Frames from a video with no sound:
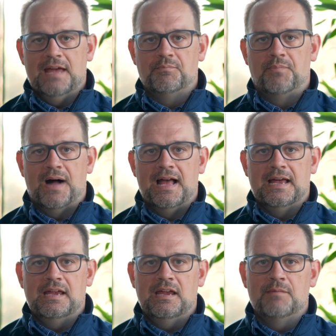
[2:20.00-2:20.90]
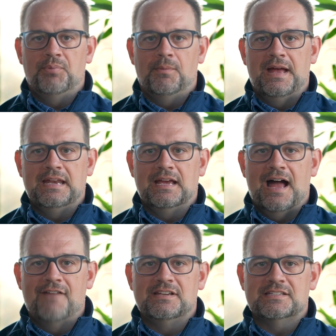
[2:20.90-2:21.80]
And by implementing,
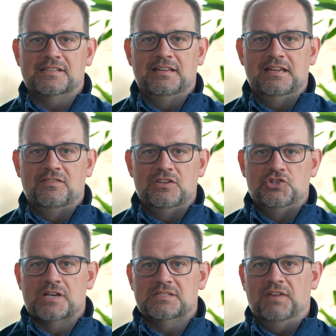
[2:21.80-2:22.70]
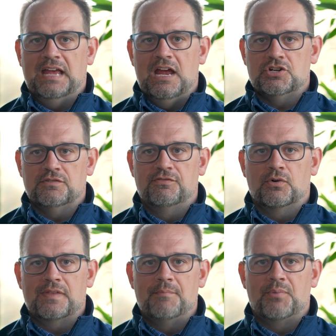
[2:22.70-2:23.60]
obviously, the justification
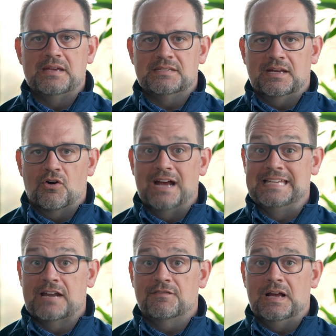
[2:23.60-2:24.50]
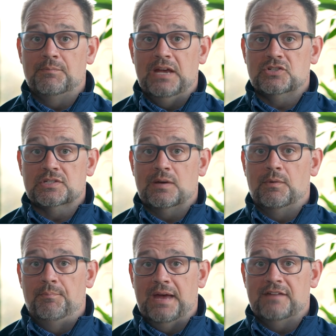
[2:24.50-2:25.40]
for that bracing or identifying patients that
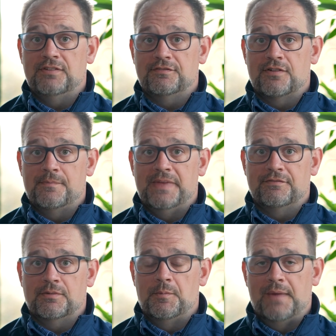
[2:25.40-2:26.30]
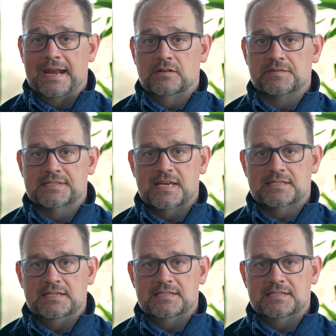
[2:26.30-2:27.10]
would benefit from that from a medical necessity